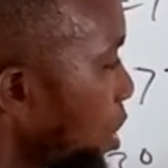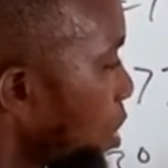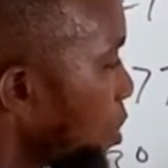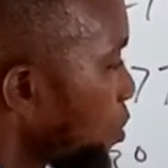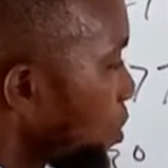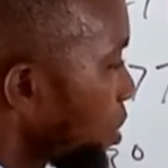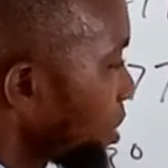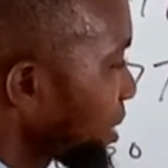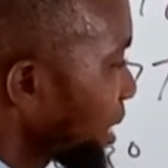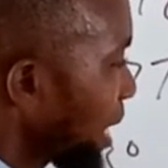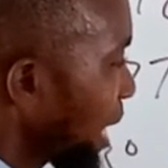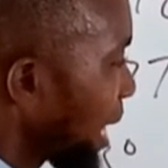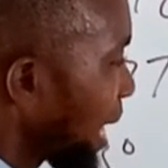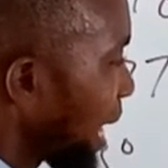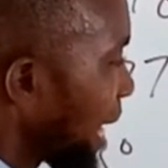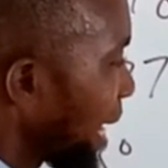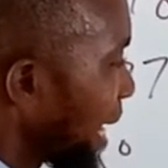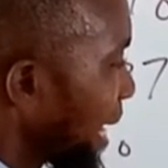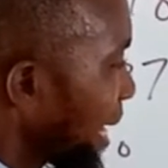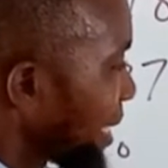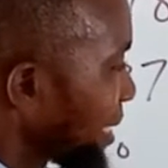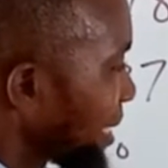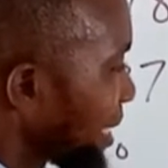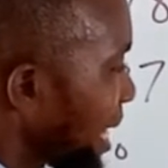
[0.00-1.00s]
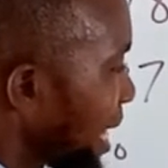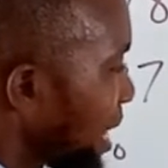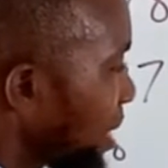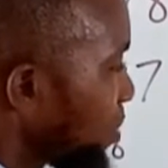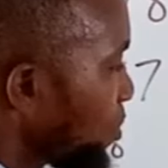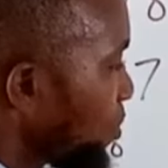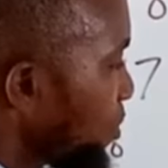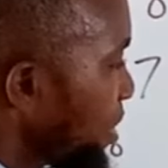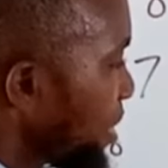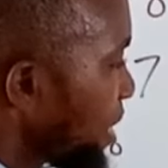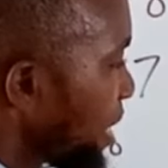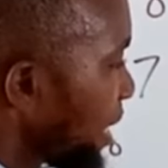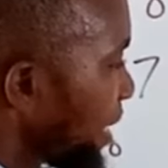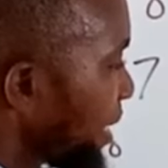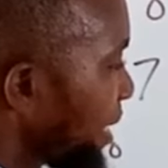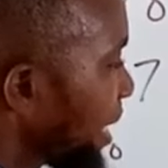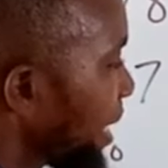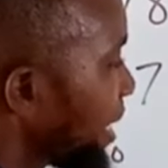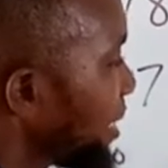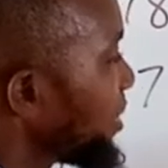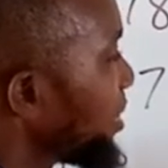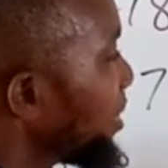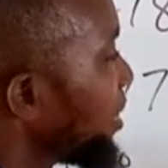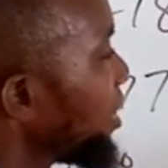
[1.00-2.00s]
Once I can get the angle here,
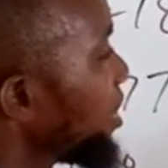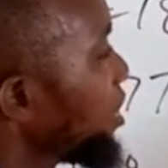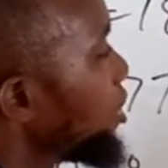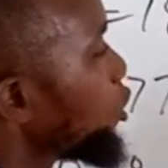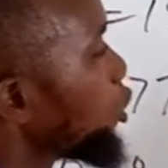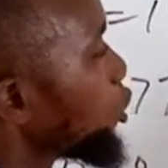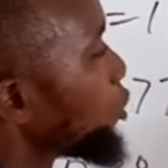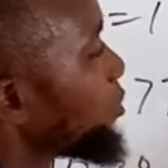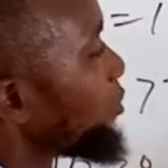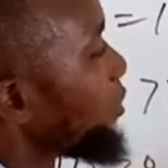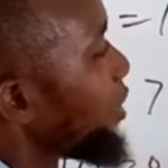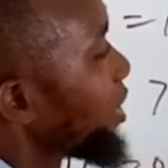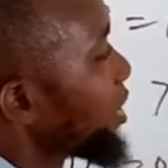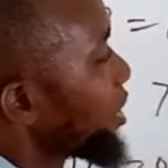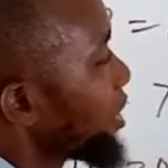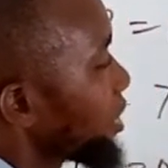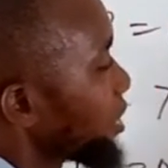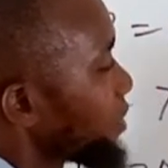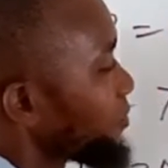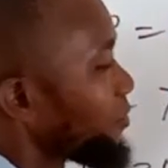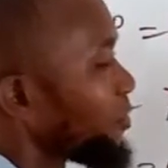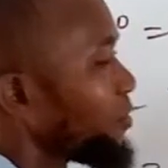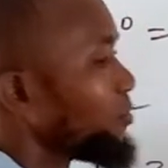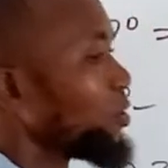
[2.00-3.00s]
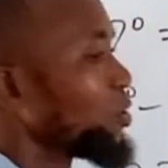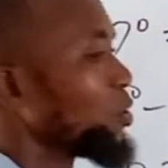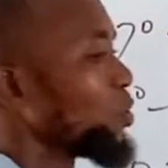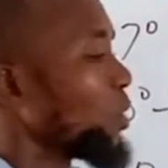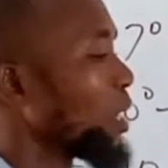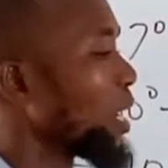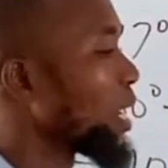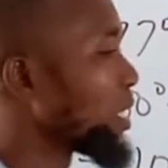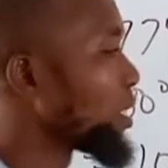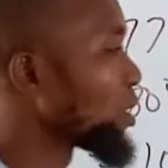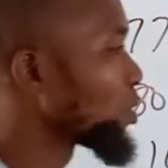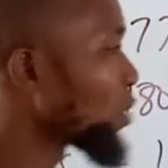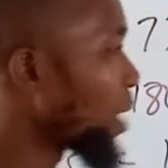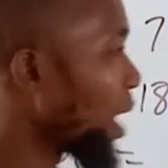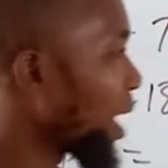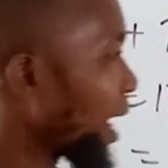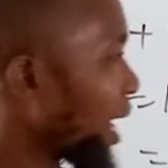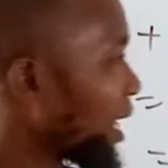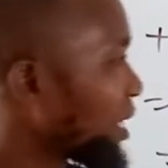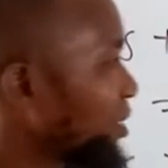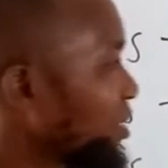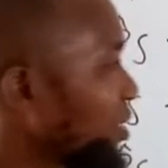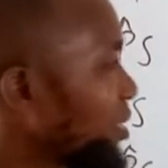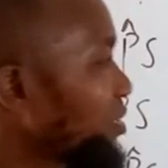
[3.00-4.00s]
then it's very easy for me to get it. So I
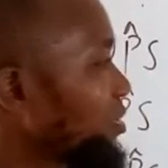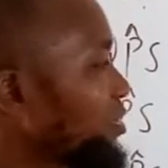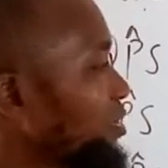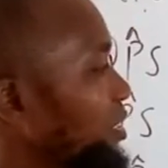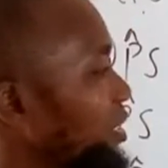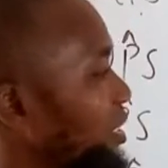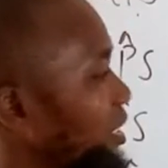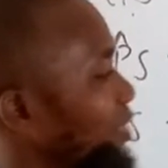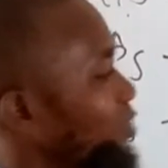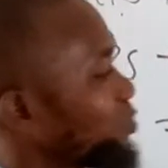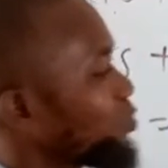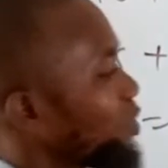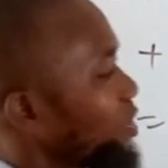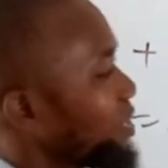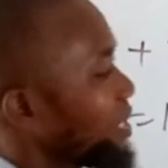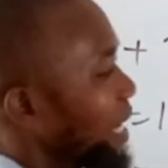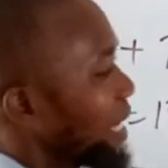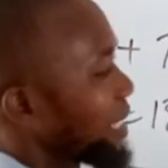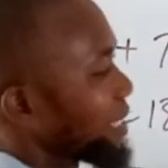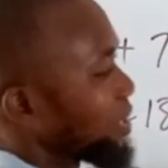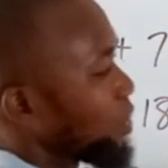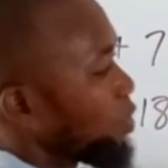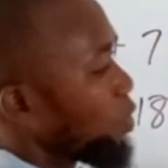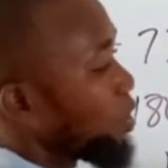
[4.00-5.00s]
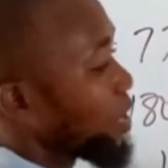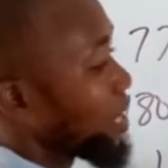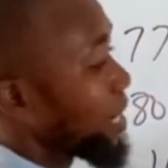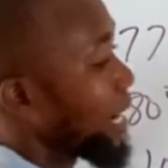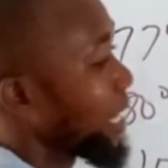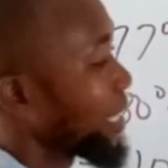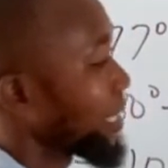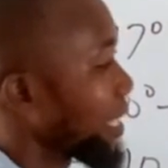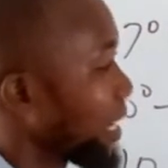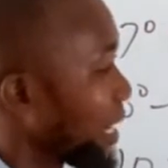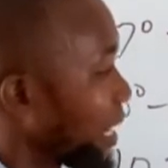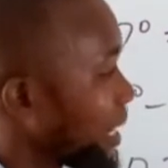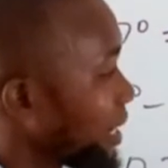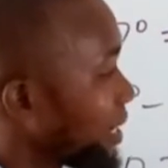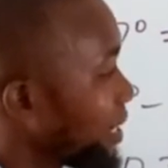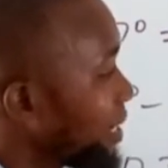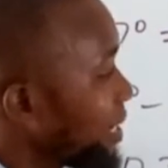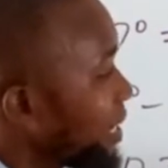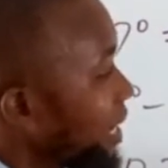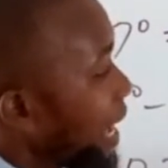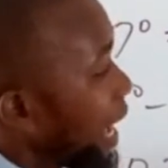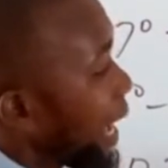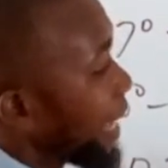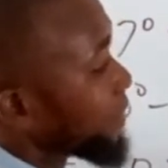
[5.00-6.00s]
can just treat this one as a quadrilateral,
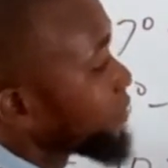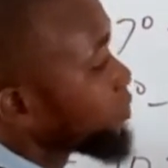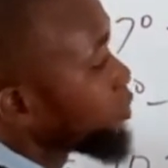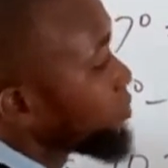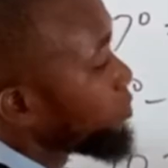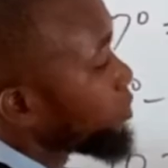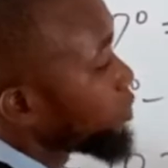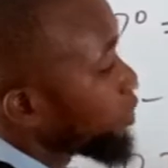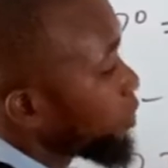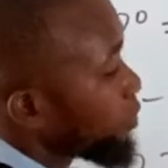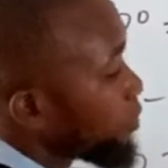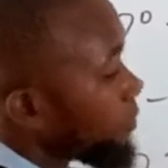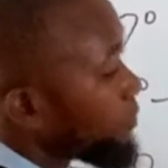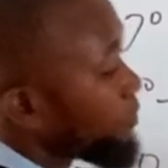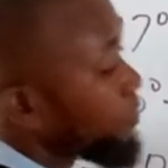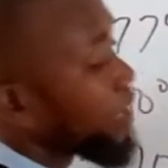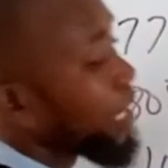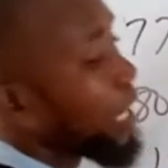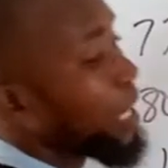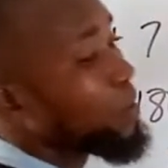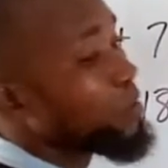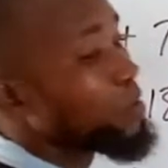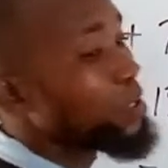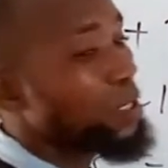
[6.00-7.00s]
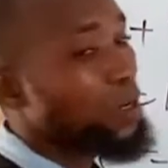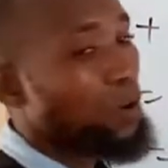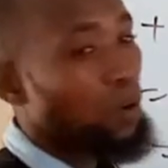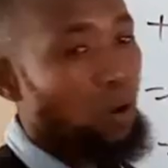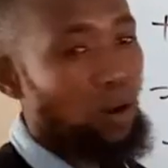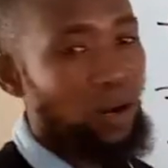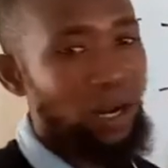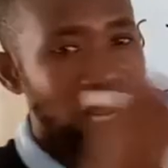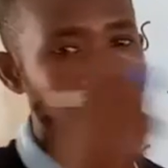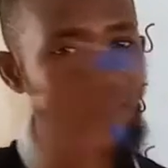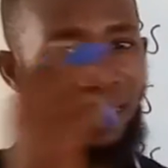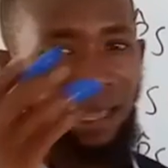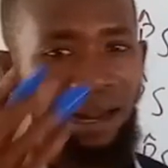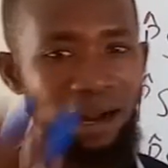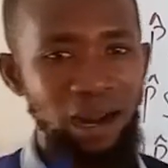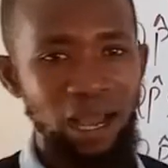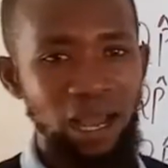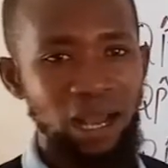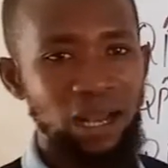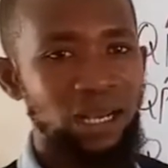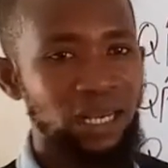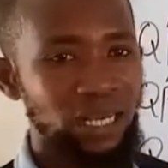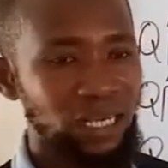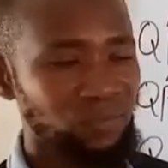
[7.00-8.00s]
and summation of all angle in the
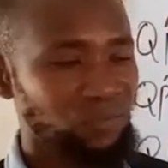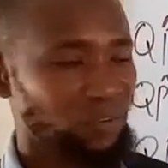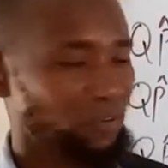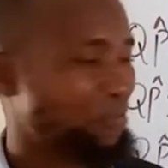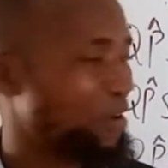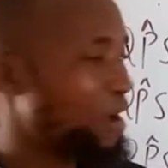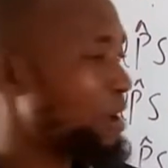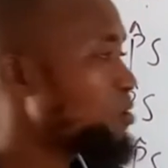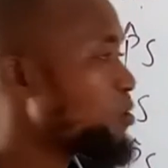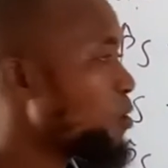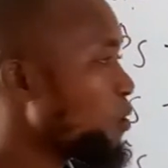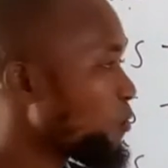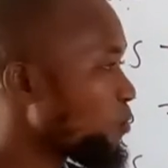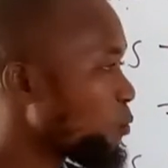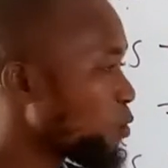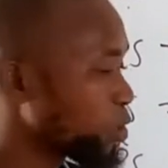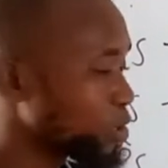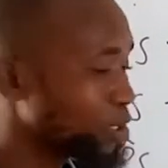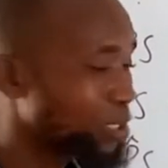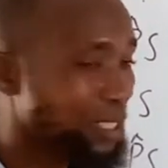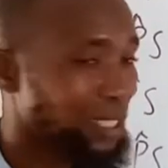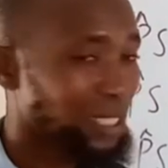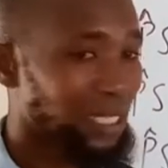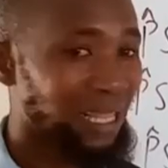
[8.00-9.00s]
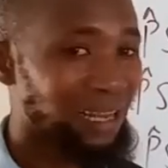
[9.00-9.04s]
quadrilateral gives the value of what?